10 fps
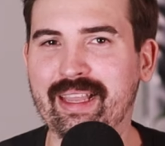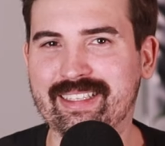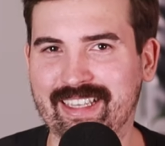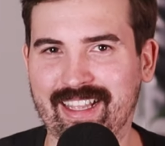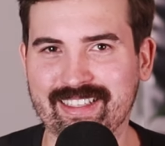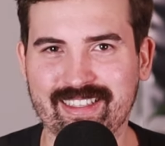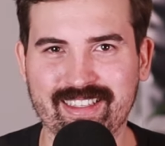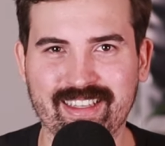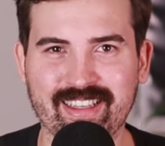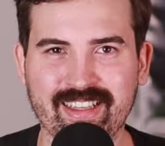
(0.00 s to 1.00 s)
make sense.
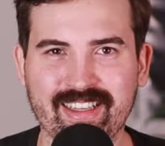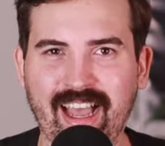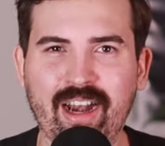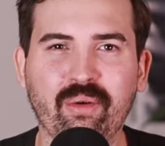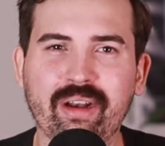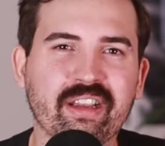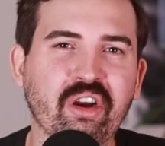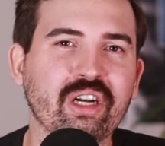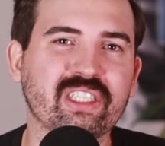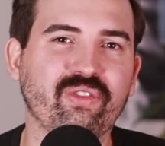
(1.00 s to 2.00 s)
I don't want to
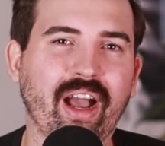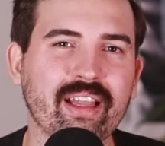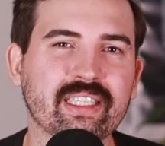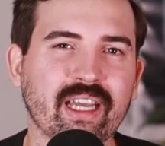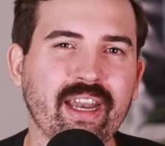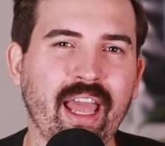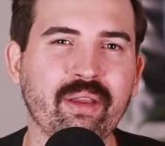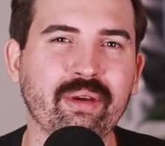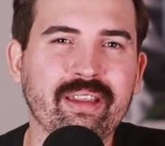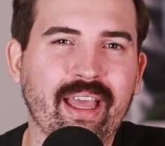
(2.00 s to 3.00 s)
encourage violence on
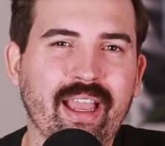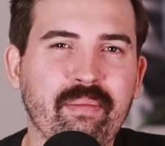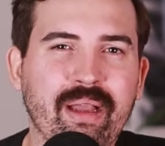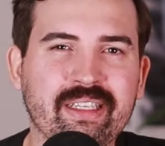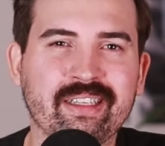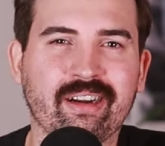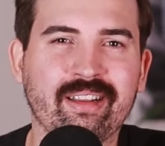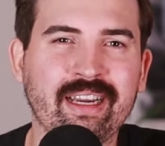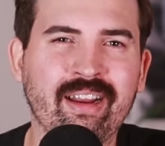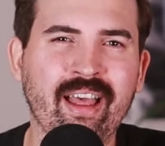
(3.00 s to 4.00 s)
anyone, like I mentioned
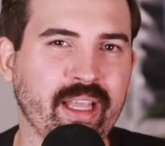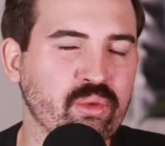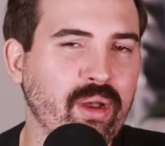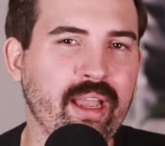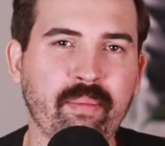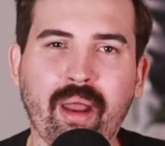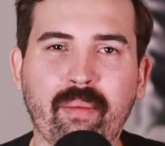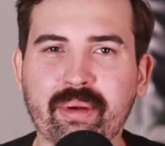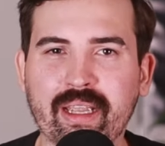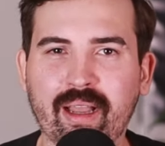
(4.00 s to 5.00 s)
earlier. That's why I'm
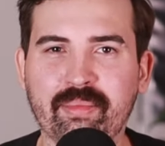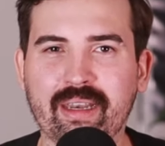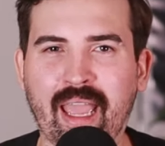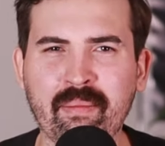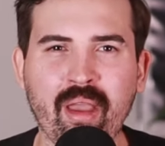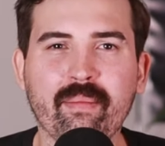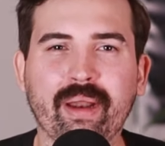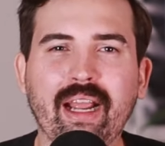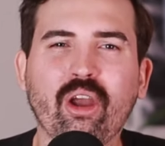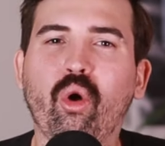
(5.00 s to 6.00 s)
not bringing up the name,
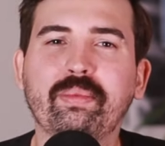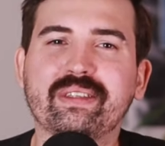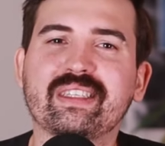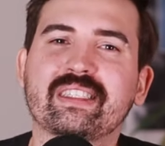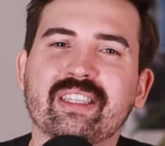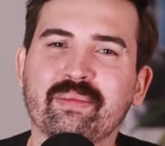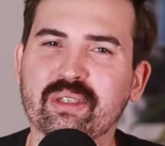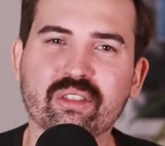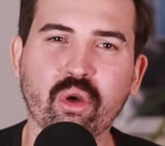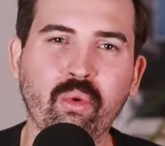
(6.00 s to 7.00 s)
but I hope she
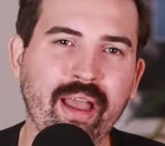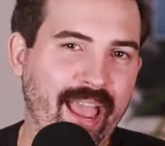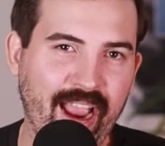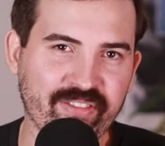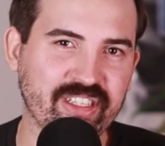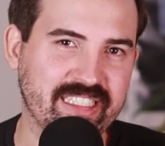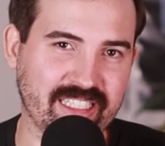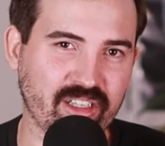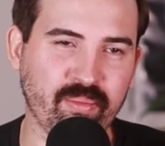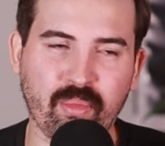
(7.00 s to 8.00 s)
stubs her toe every
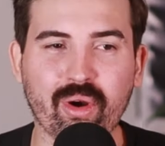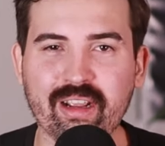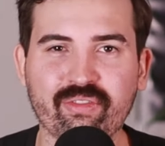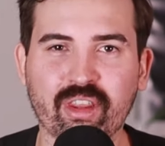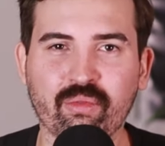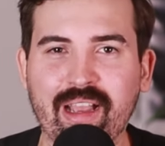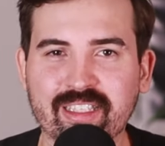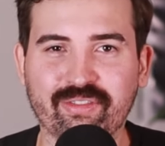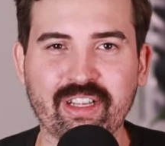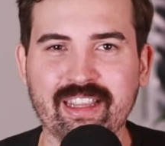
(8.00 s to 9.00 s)
single morning for the
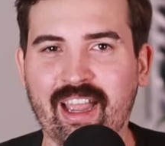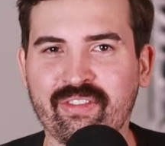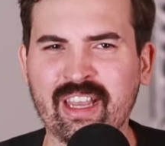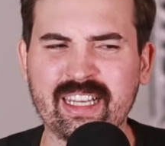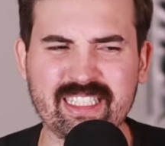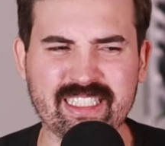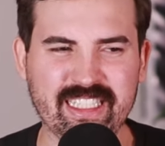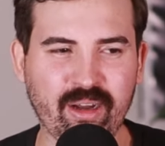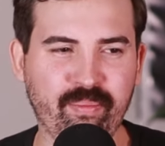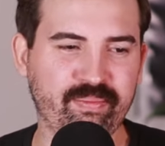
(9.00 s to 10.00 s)
rest of her life. Just,
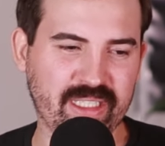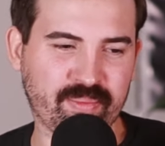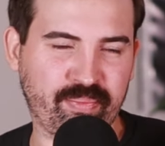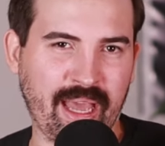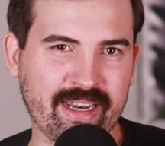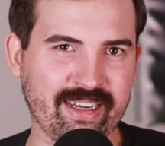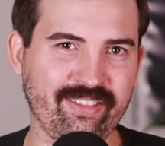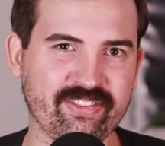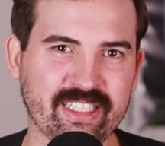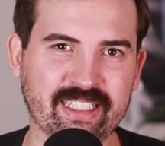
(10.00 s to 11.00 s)
you know, just bad
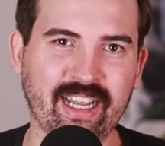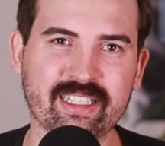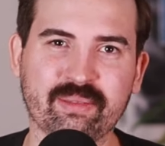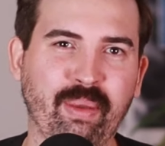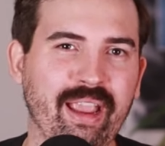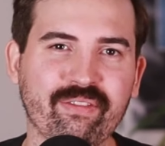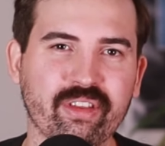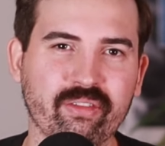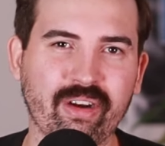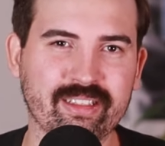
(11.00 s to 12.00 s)
enough to cause pain
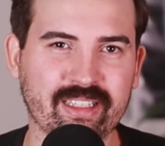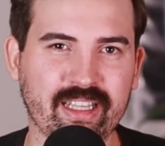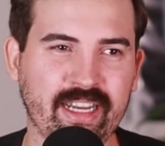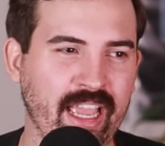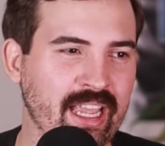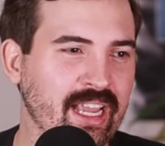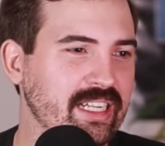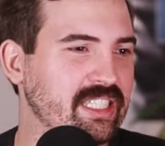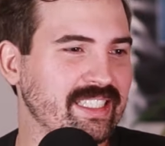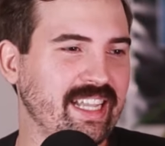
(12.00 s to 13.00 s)
for the rest of the day,
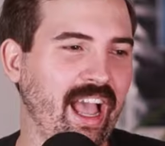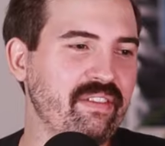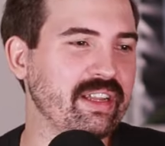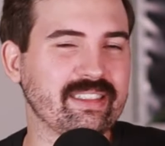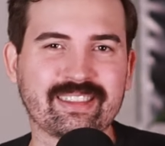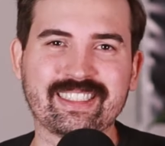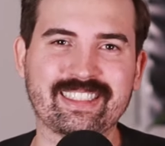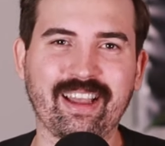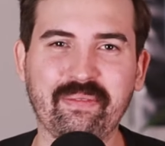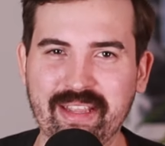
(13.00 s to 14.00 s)
just to have it
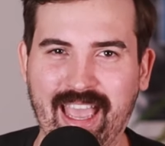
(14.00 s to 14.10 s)
stubbed